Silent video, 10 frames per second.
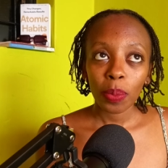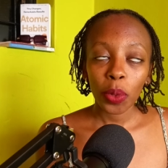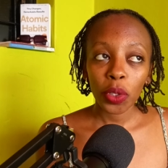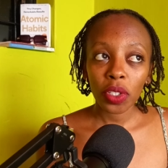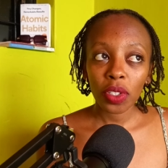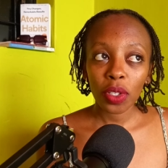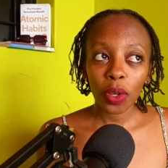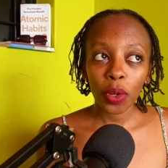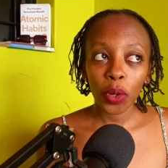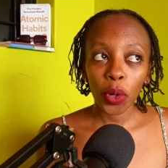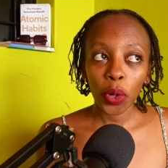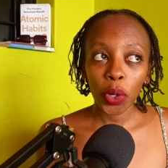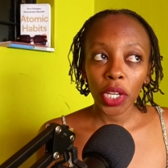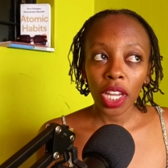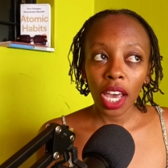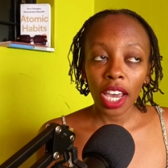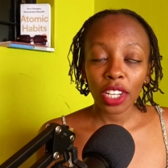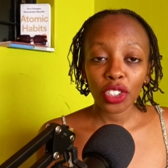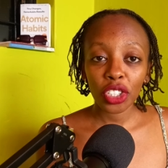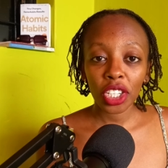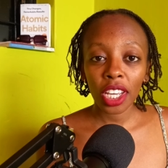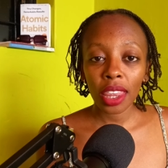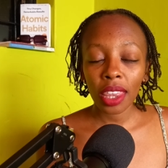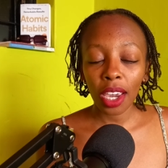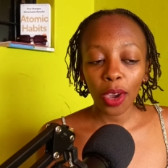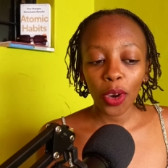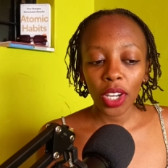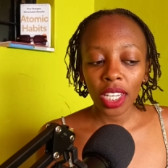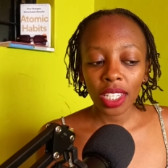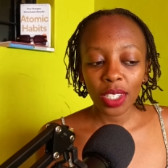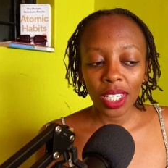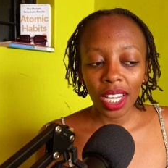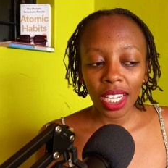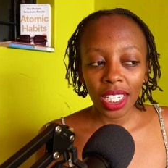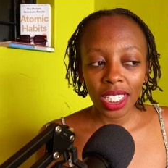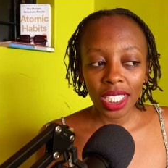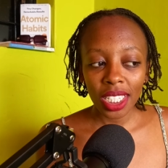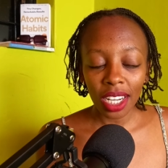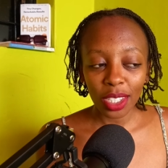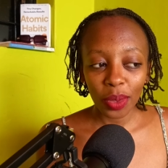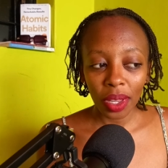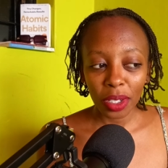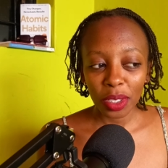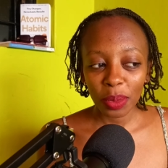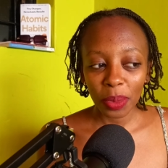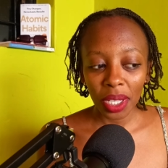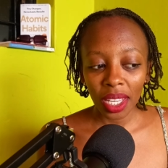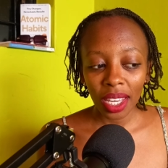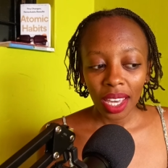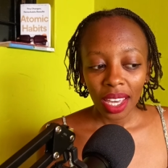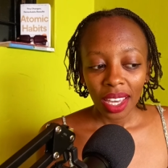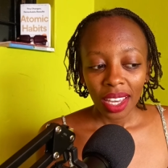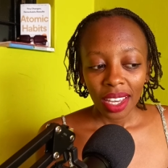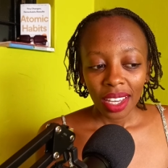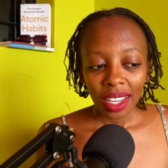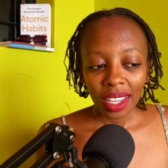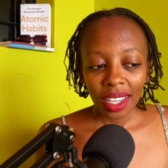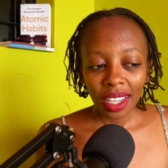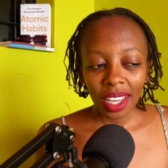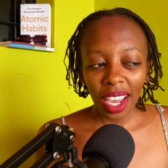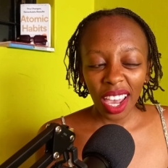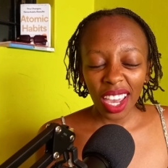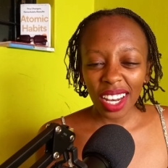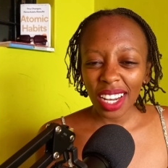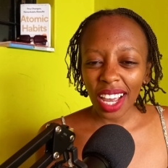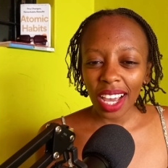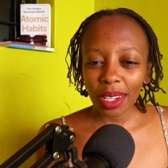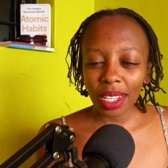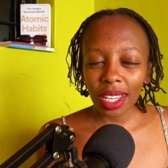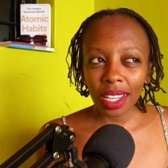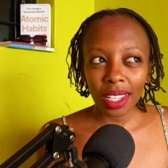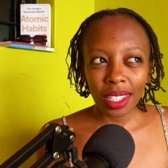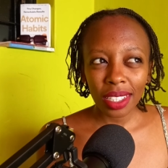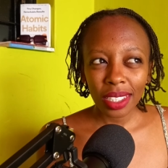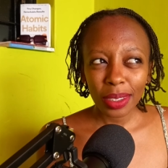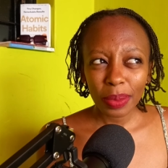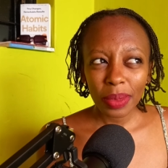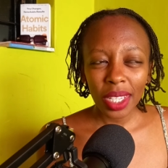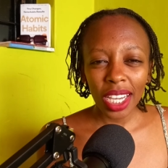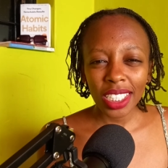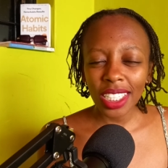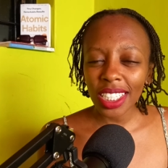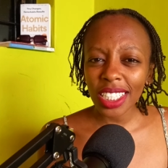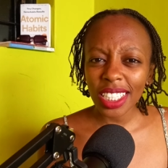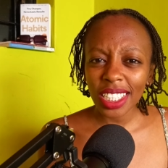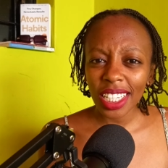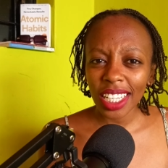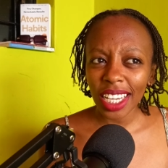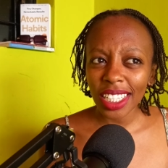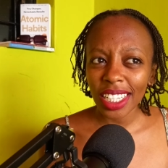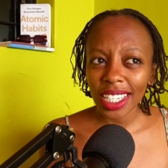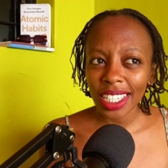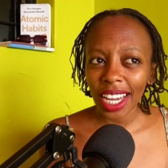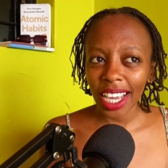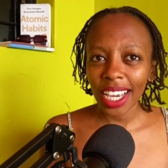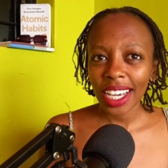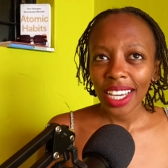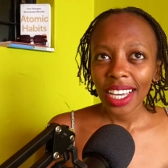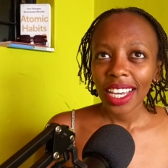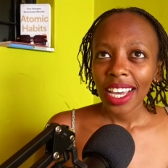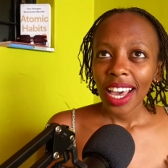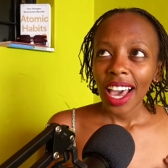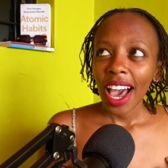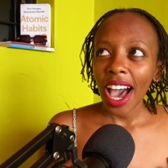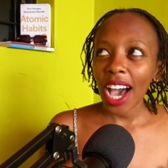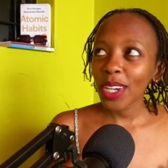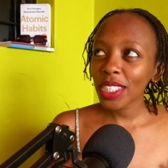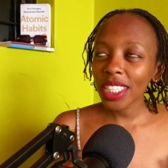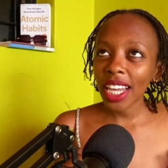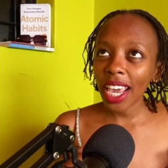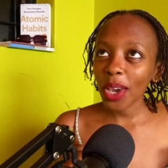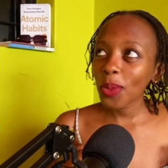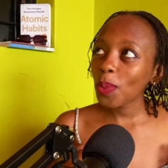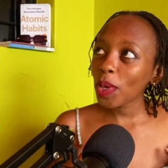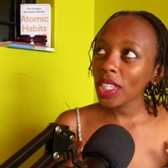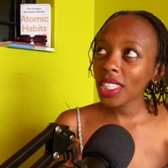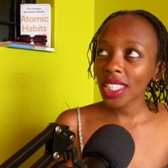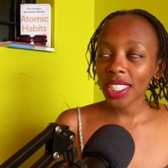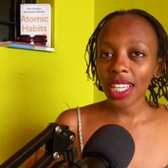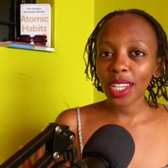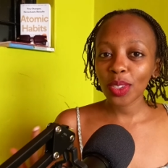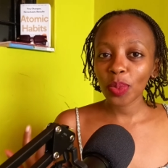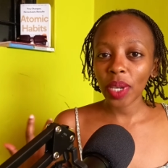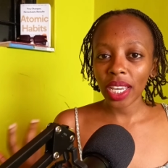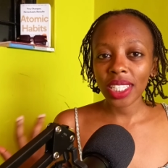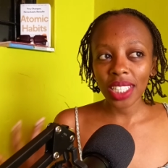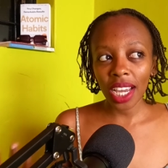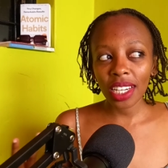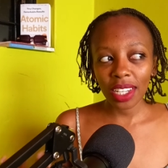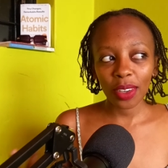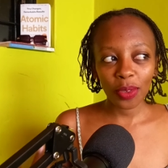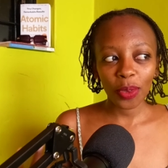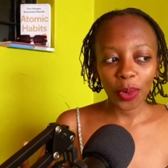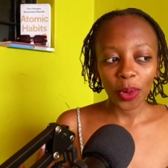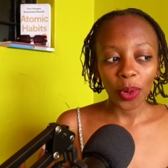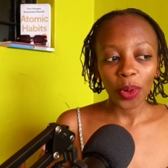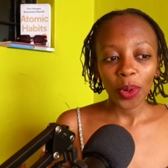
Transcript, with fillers: post on I G, thank God today didn't start without me. And I just didn't get it. Like, I was just like, what is that to be excited for?